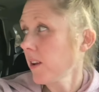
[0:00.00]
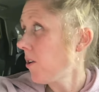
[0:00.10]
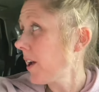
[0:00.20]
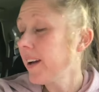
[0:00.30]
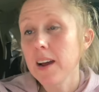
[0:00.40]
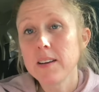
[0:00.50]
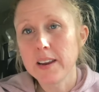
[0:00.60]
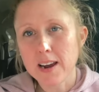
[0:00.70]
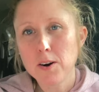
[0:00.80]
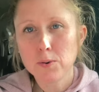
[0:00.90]
Okay,
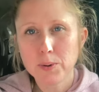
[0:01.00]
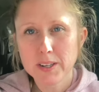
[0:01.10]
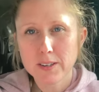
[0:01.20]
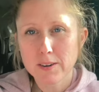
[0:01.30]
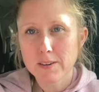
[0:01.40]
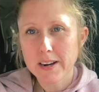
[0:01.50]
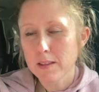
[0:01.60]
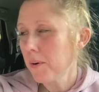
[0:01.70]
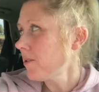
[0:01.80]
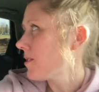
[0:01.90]
now we are at
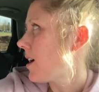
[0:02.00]
the post